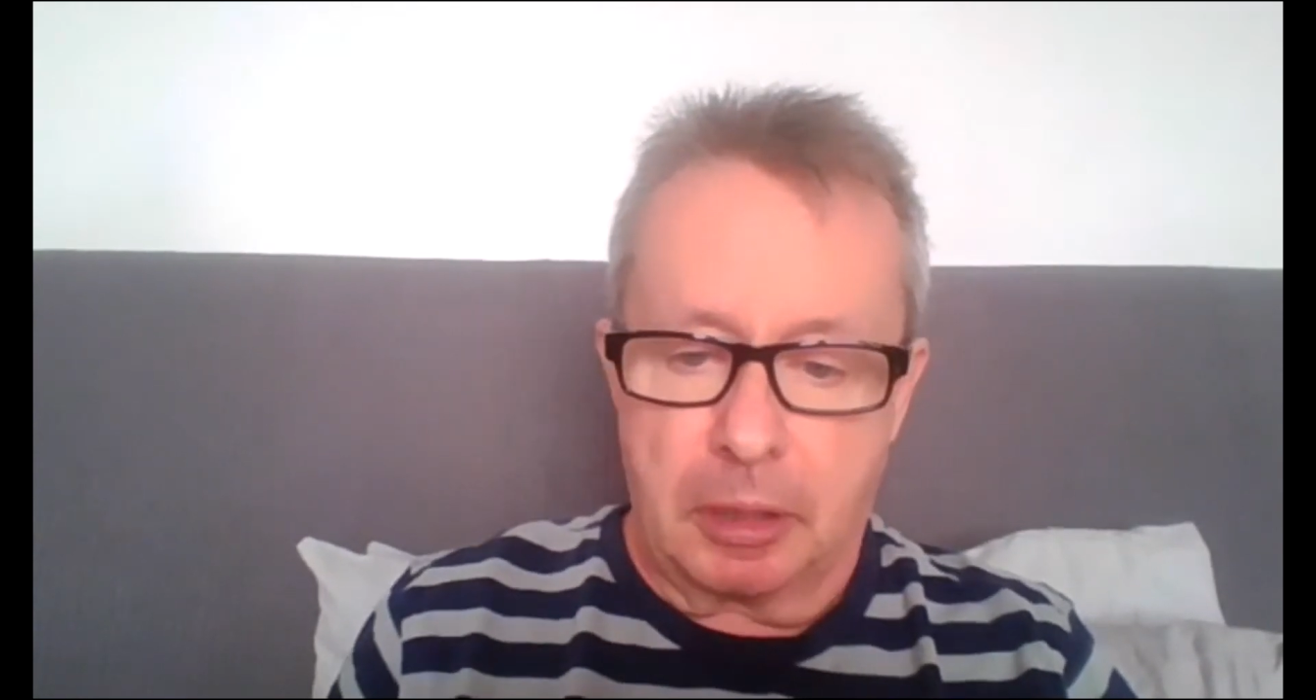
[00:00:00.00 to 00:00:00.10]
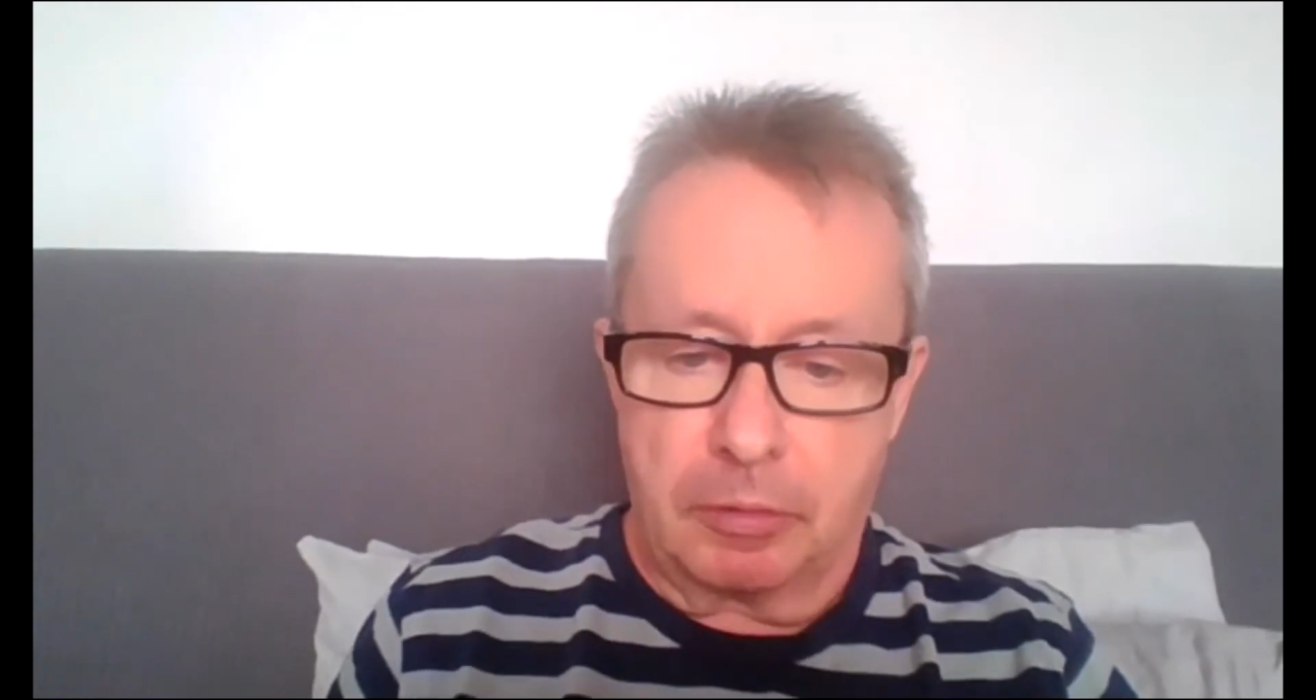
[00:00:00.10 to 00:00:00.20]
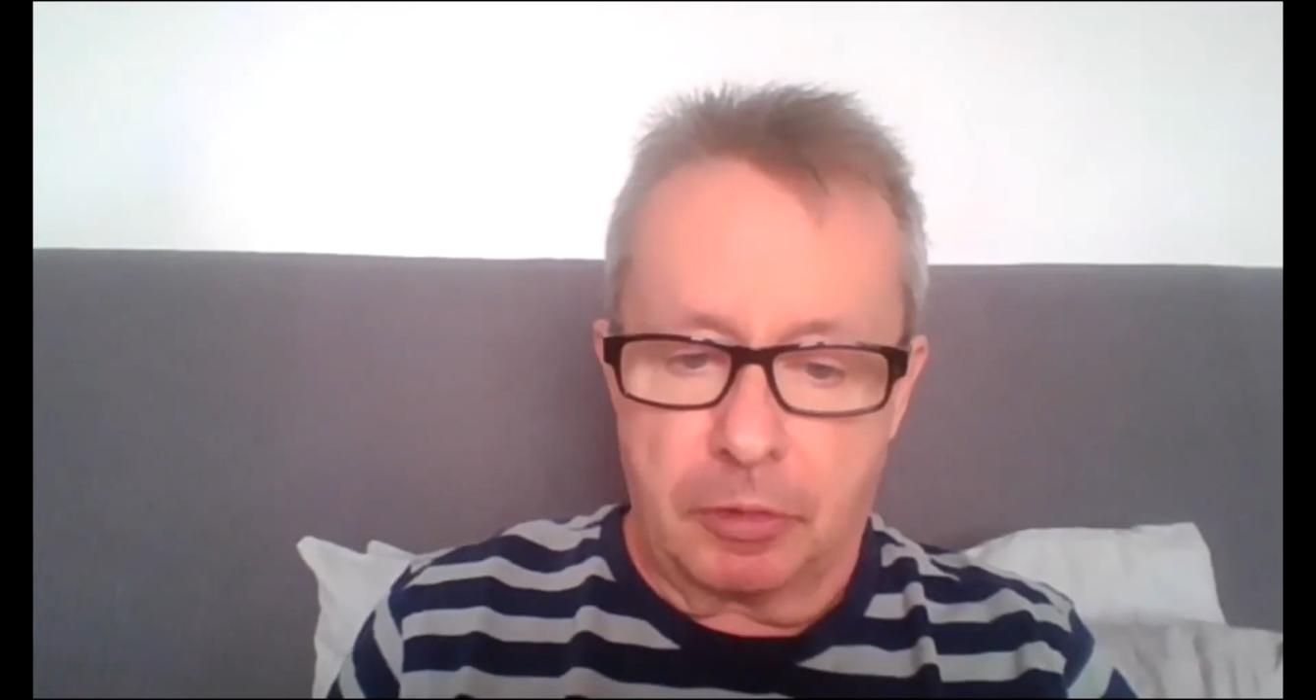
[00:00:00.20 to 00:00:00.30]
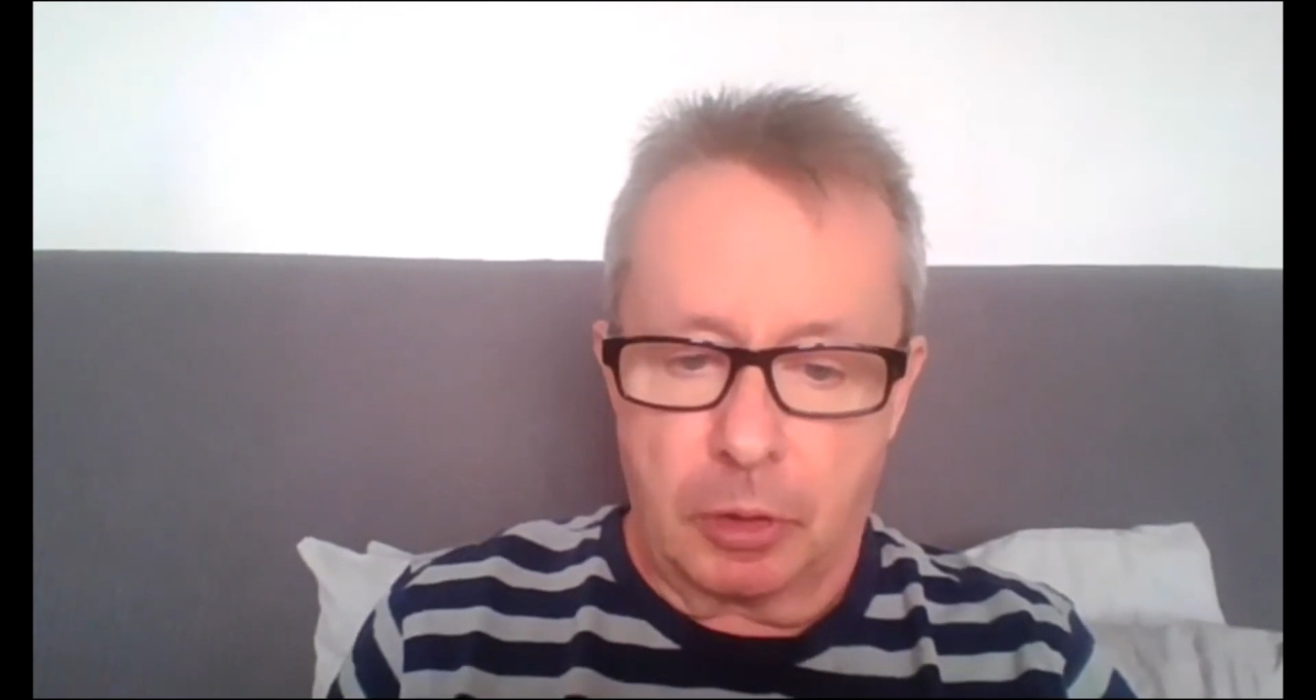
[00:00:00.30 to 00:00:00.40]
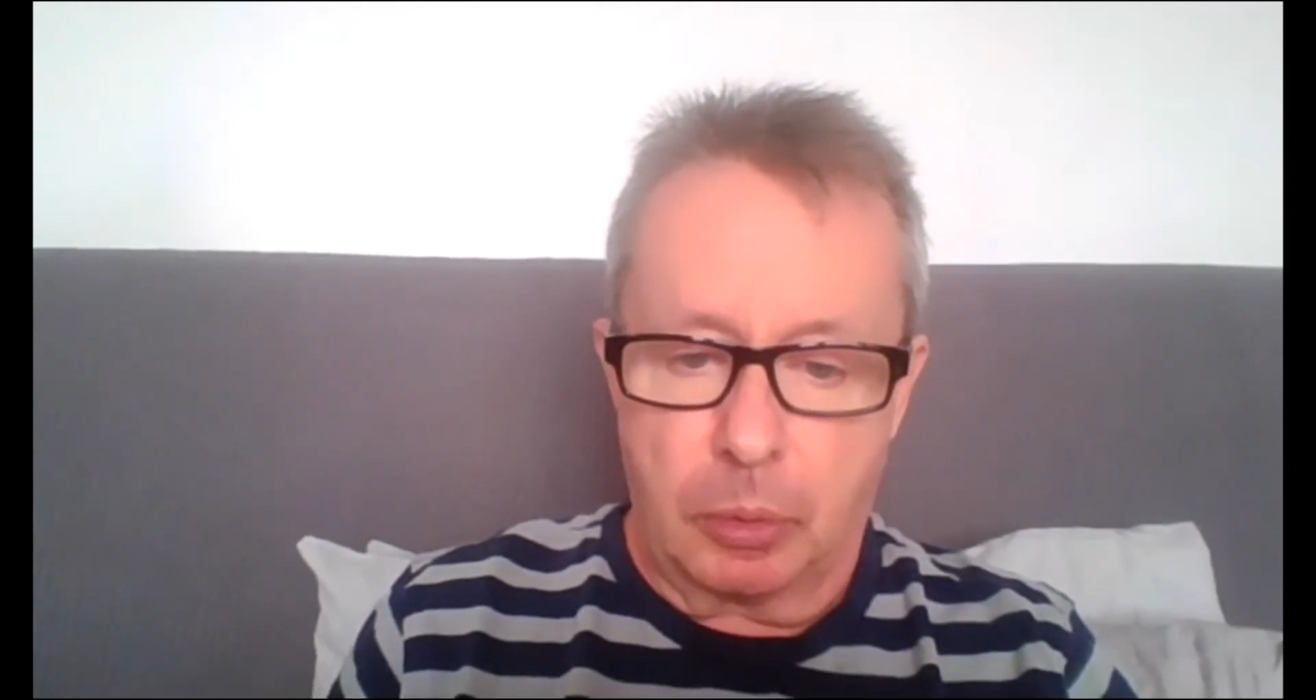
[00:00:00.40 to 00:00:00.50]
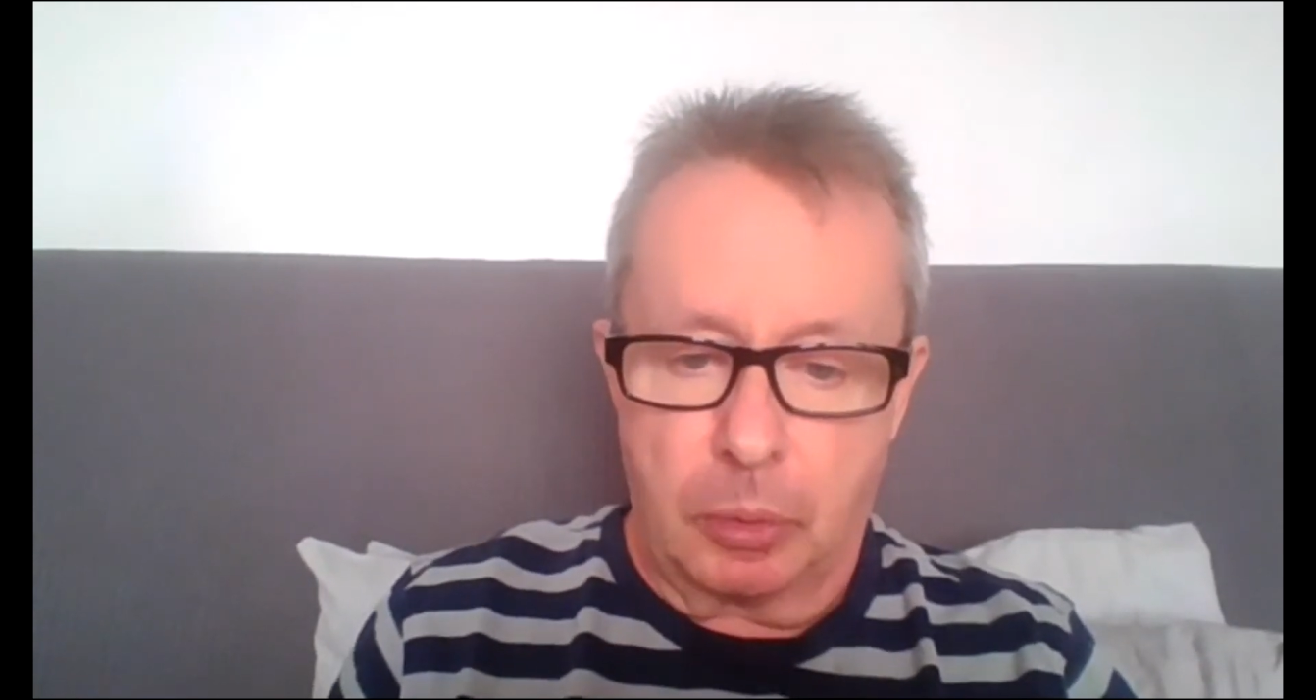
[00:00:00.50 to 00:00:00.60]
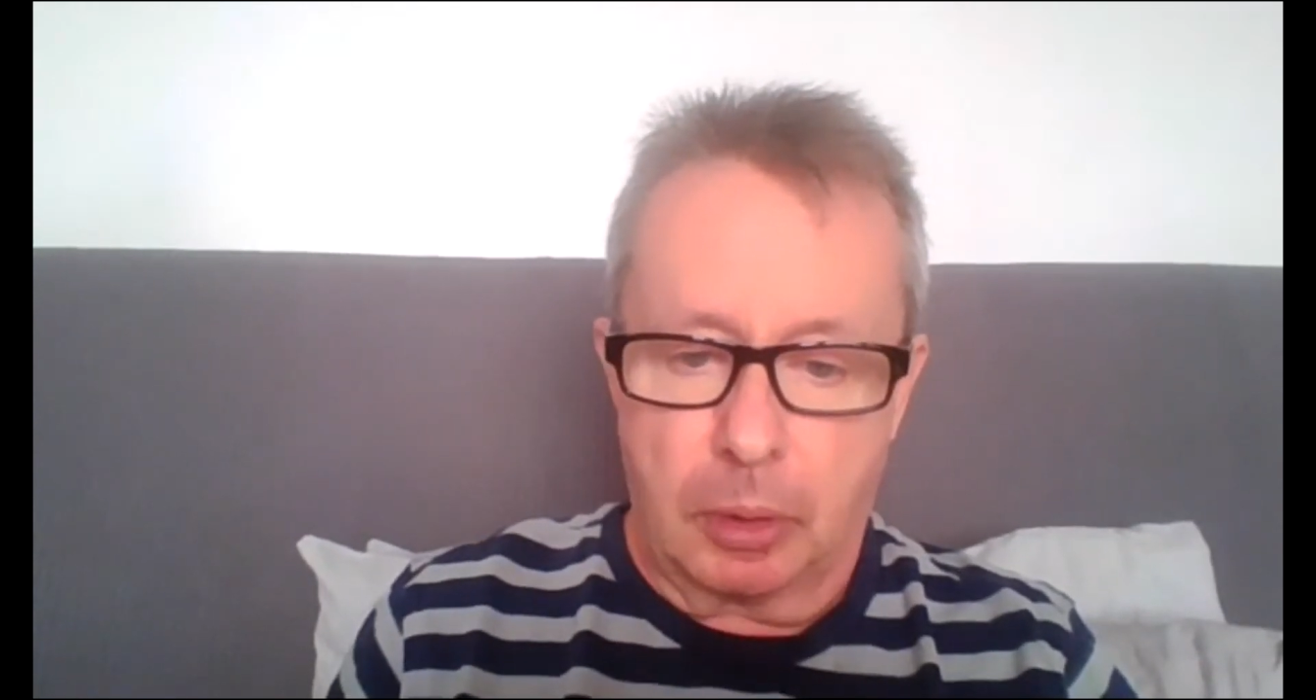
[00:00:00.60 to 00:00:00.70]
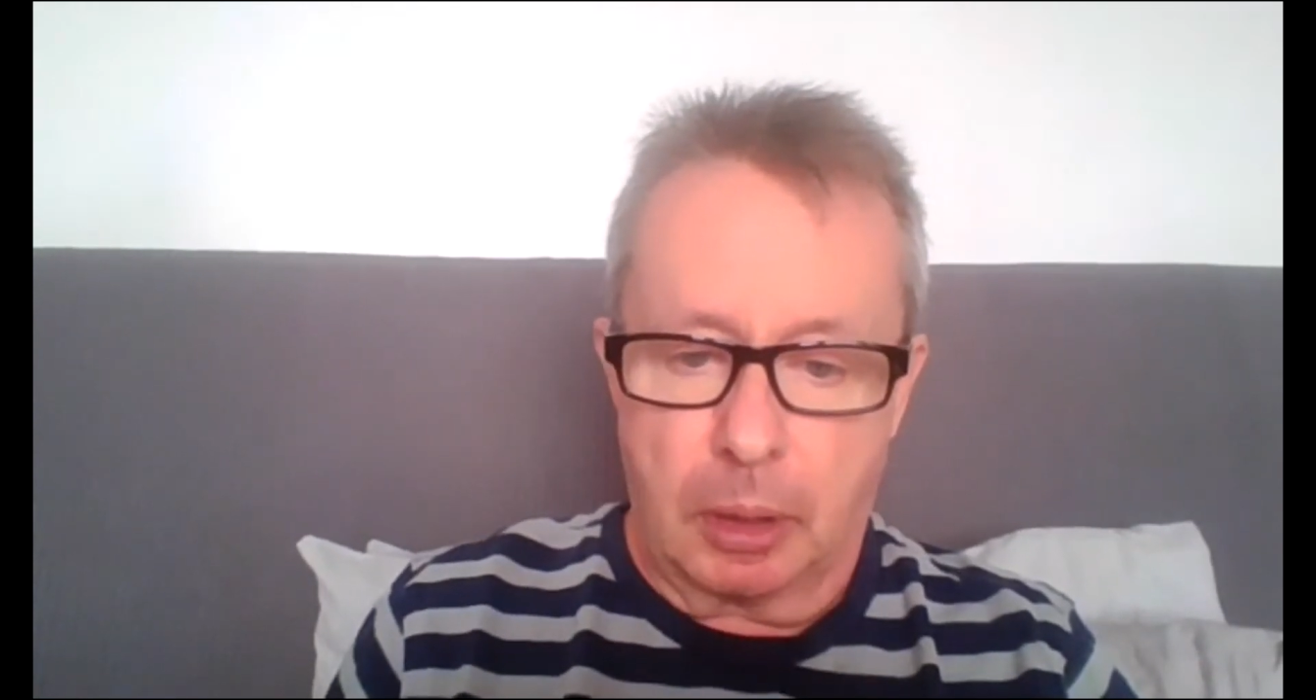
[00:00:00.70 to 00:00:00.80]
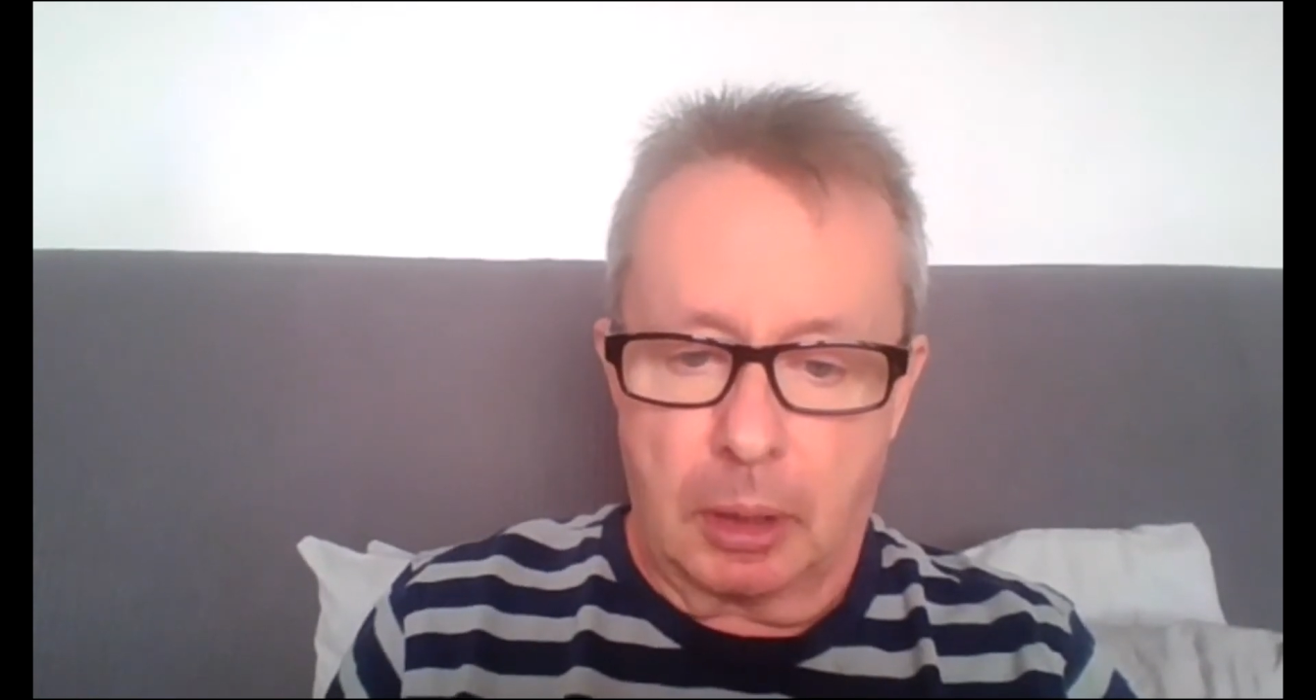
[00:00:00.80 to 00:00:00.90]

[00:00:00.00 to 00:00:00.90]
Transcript: give you